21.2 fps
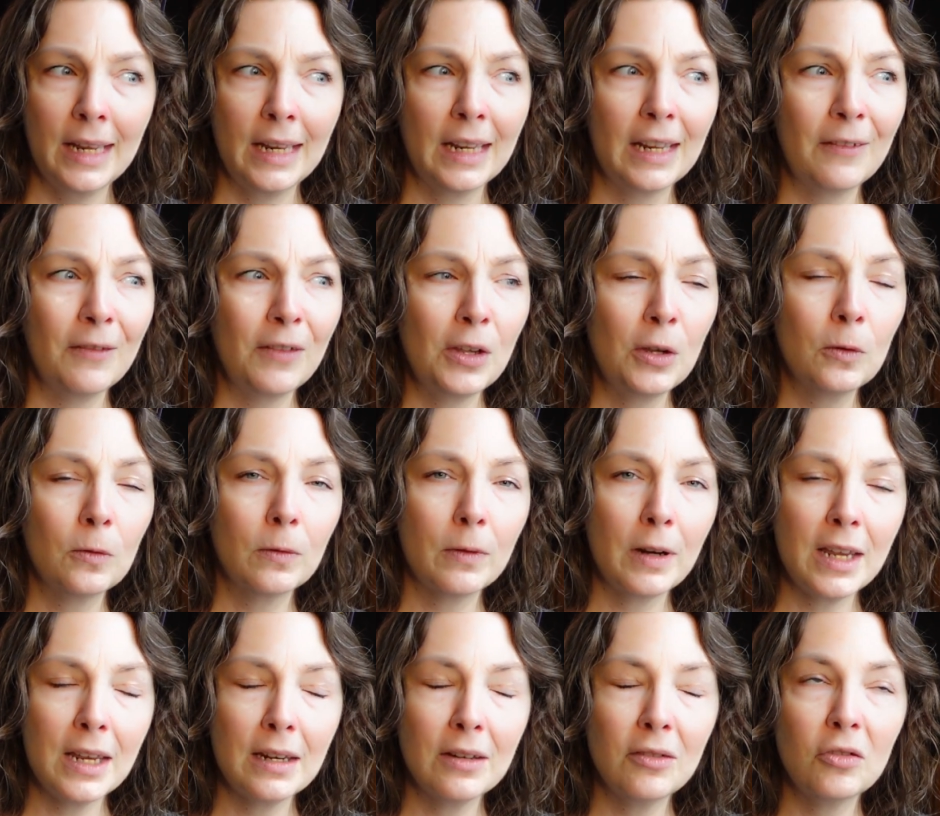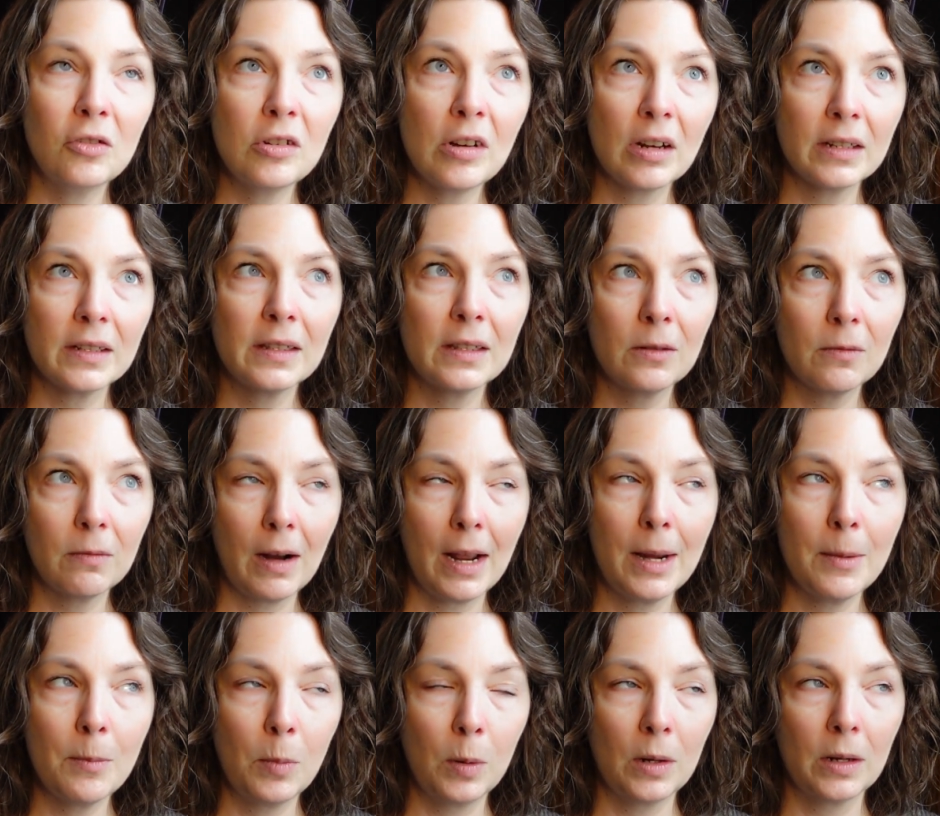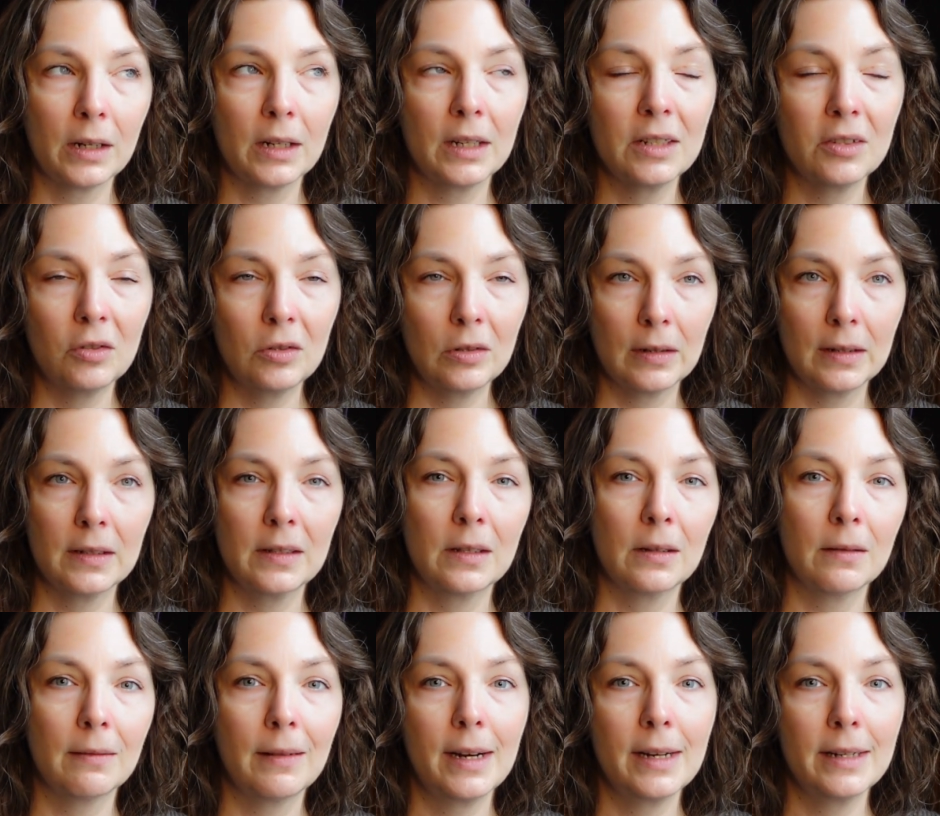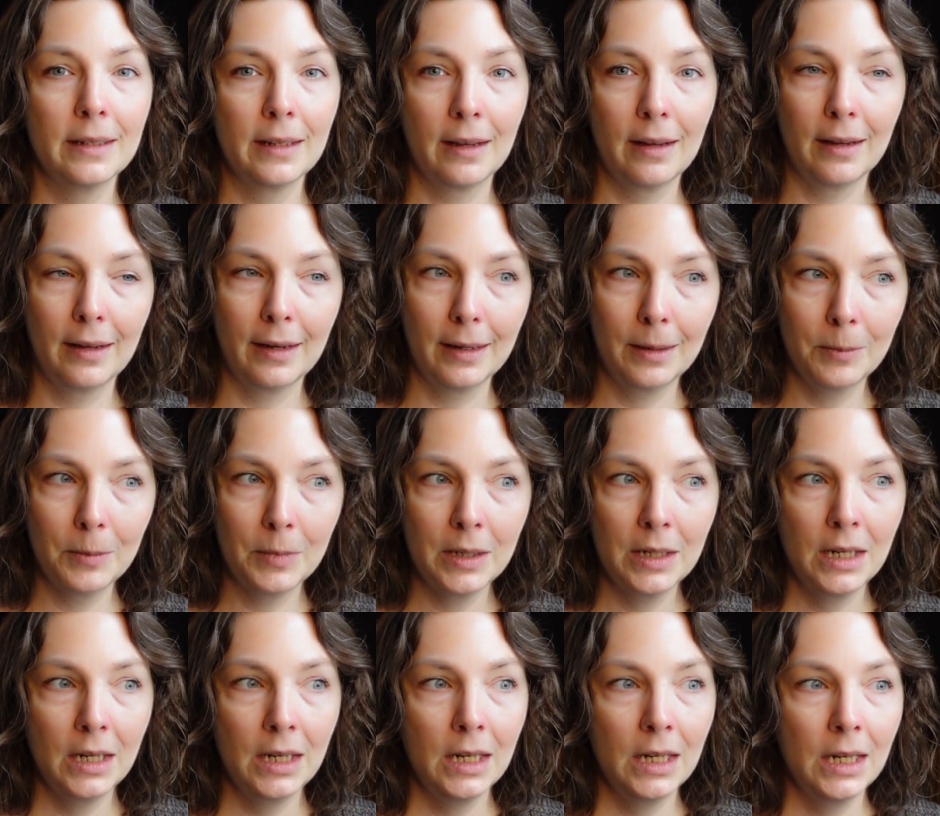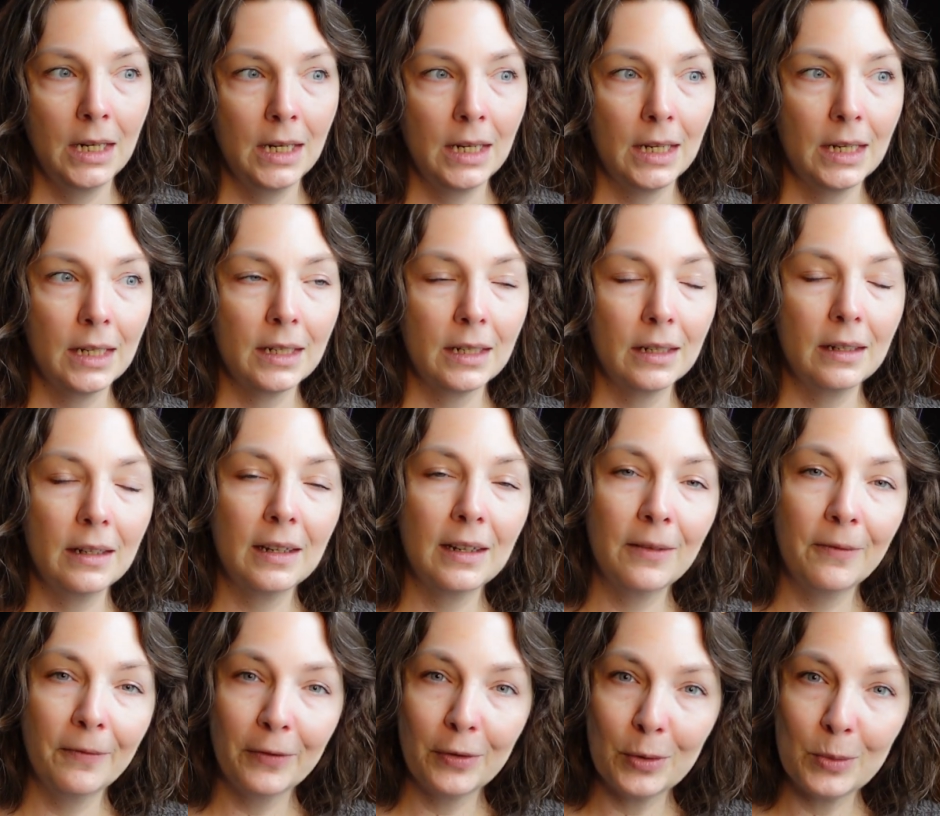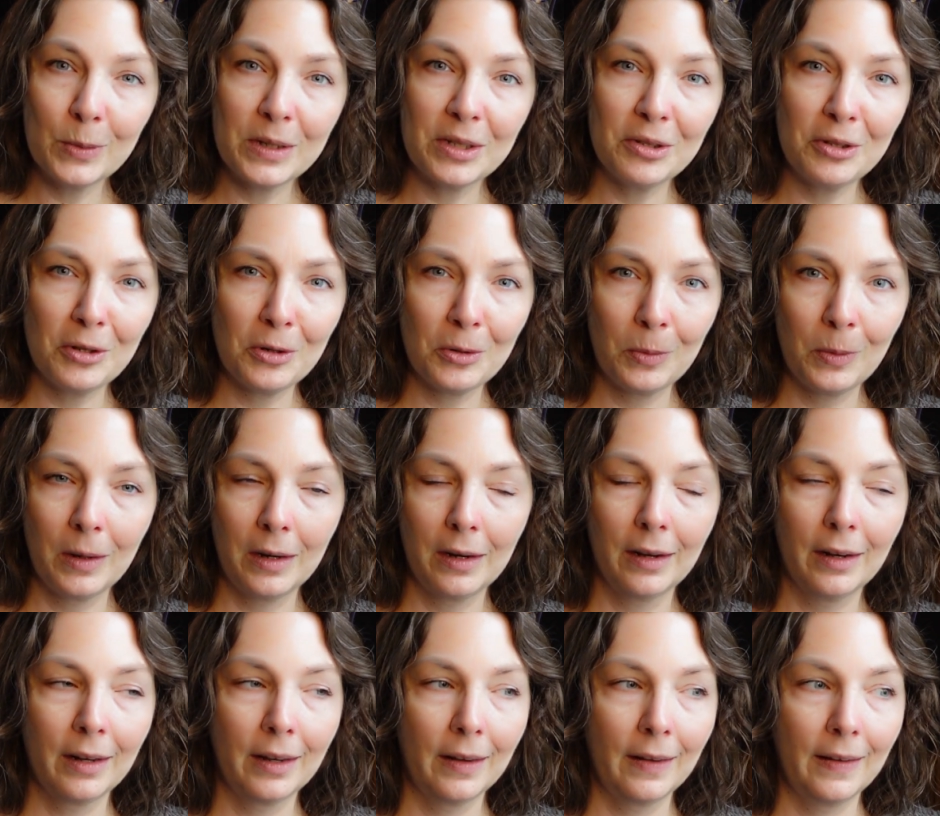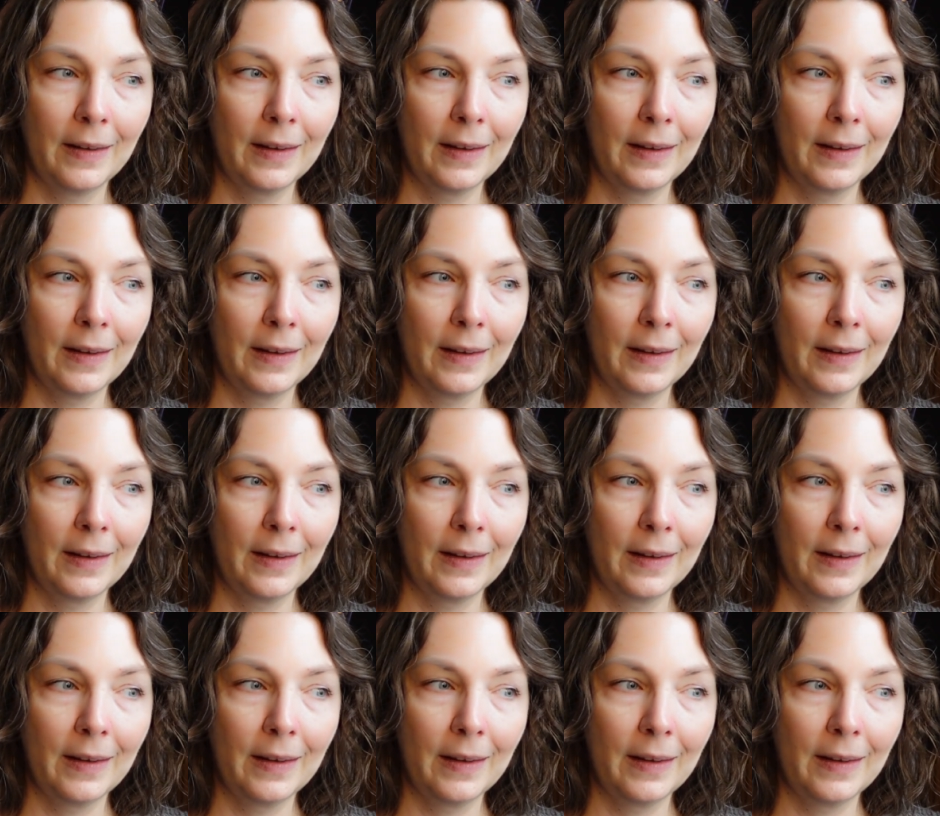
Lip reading: If you read just the right book at just the right time, it can influence your work.